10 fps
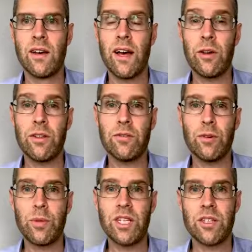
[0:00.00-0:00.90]
health
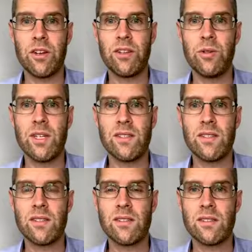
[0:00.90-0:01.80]
information on new
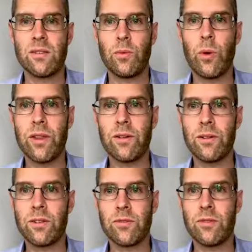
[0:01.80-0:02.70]
diseases, weather
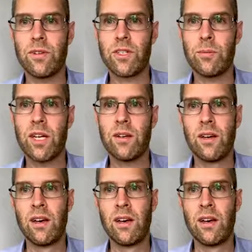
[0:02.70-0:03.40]
alerts for fishermen,